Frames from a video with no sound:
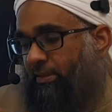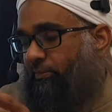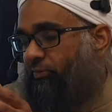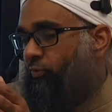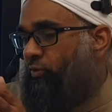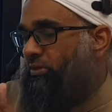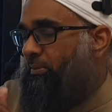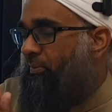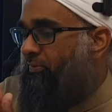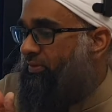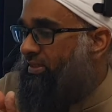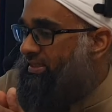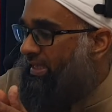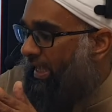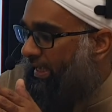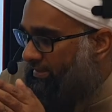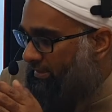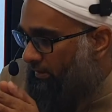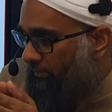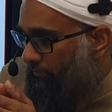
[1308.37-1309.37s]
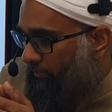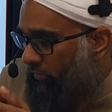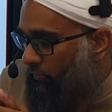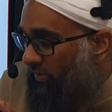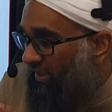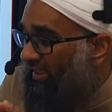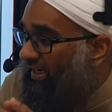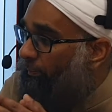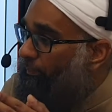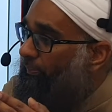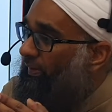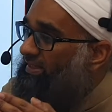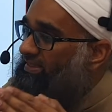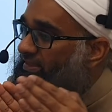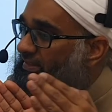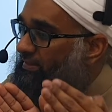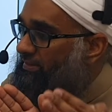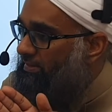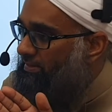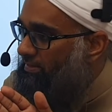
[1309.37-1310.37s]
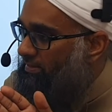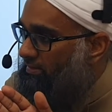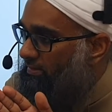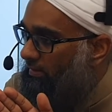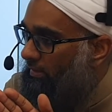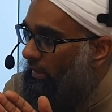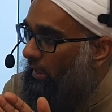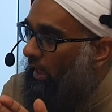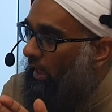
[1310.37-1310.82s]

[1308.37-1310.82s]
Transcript: said before, some of these examples, we look at precedents